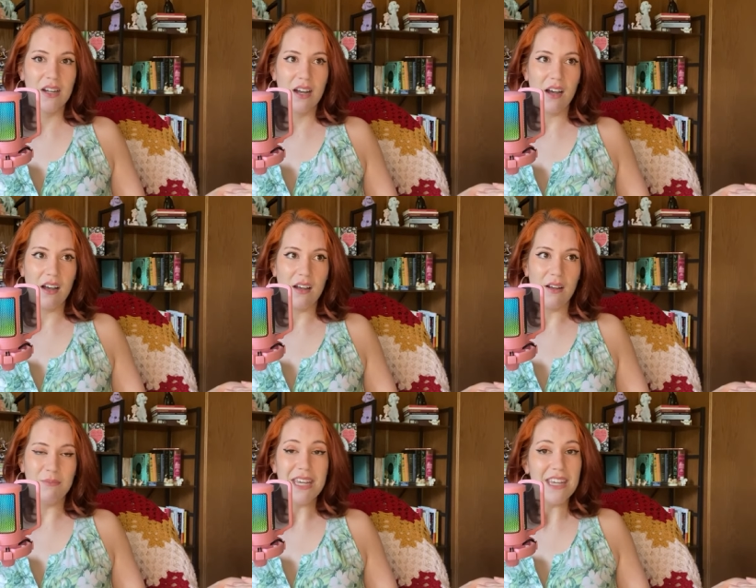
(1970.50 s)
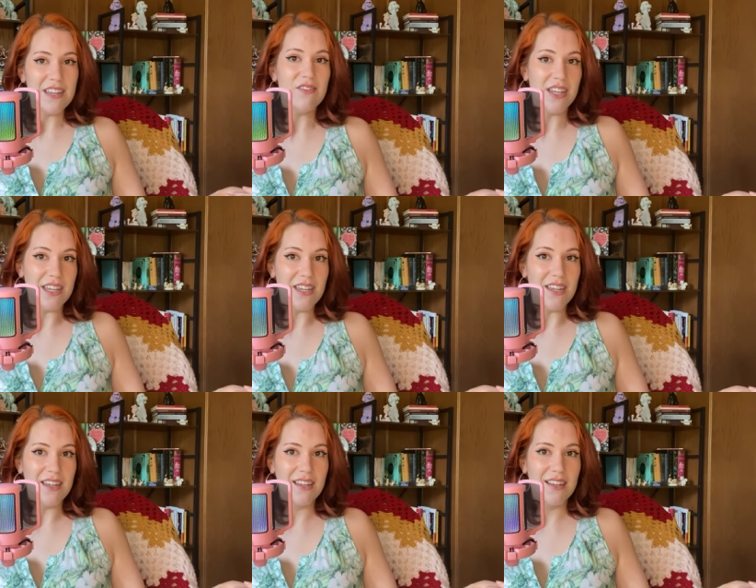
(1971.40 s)
Um, Icky
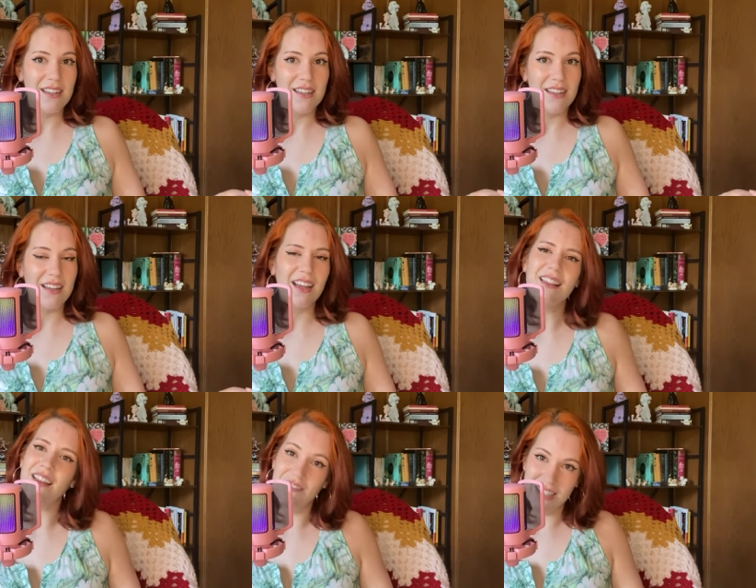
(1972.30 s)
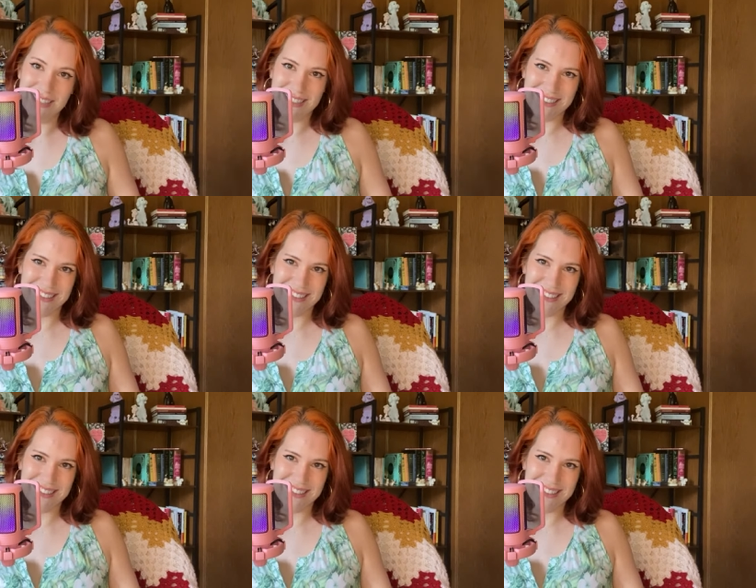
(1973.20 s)
Vicky. I love this.